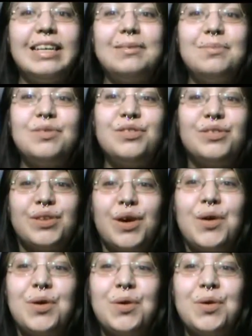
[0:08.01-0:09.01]
am
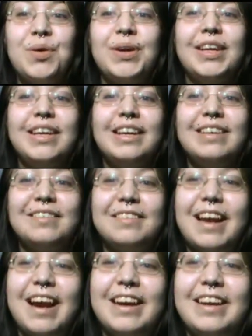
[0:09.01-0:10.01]
so
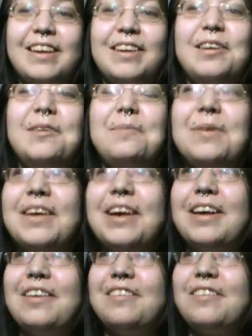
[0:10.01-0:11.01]
excited
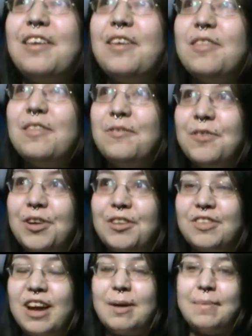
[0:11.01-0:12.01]
because the
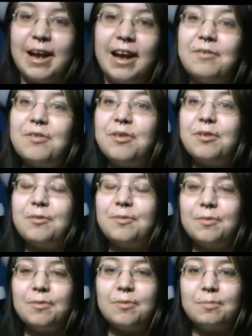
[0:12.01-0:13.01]
first time I ever
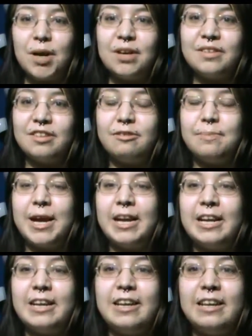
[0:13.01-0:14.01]

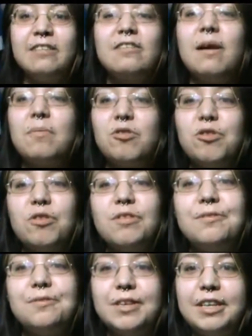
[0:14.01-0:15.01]
participated in some sort
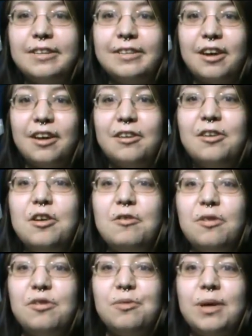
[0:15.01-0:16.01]
of readathon
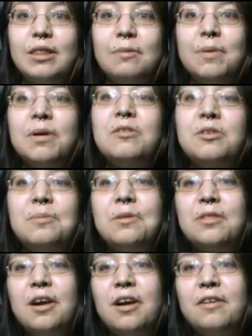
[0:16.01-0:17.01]
was when the
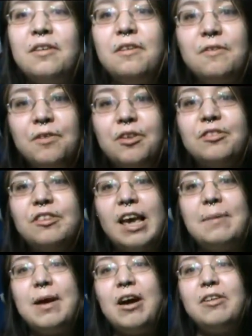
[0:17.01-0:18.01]
BookTubeAthon first
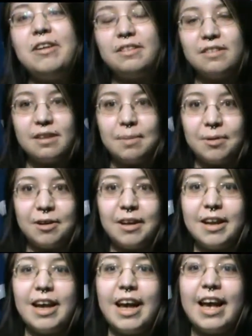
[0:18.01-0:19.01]
came out in summer,
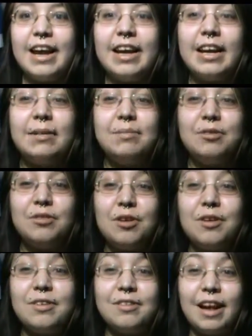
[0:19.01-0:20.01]
and I am
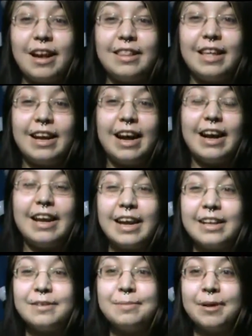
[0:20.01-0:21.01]
so excited that I
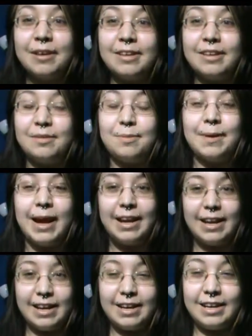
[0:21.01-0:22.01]
get to
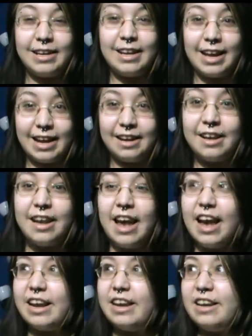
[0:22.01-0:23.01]
participate in it again.
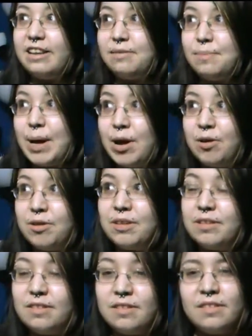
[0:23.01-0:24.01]
And it is
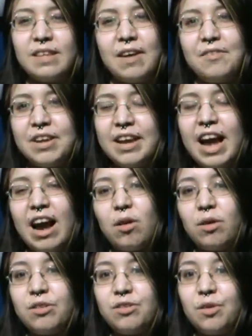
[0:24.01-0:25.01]
about 7
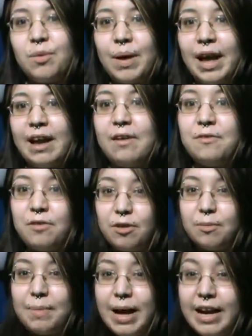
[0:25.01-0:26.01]
hours away
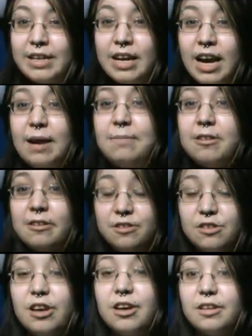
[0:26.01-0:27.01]
for my time to
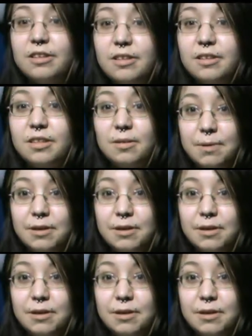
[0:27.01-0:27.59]
start the